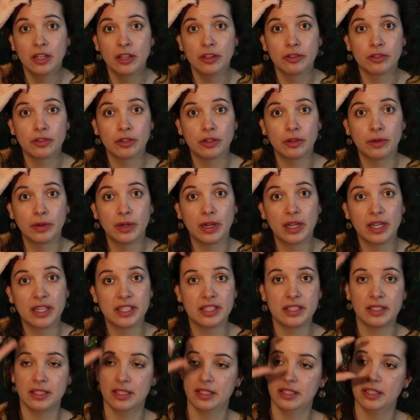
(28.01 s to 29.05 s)
through a
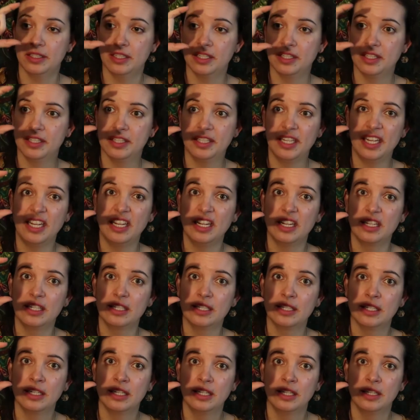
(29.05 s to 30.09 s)
nice
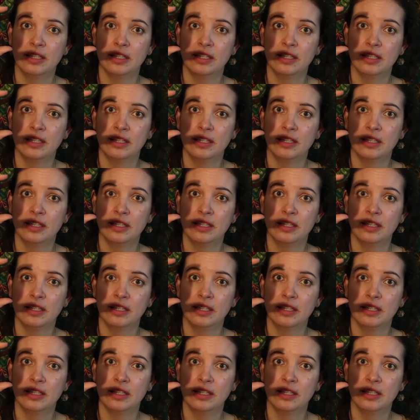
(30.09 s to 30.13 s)
succinct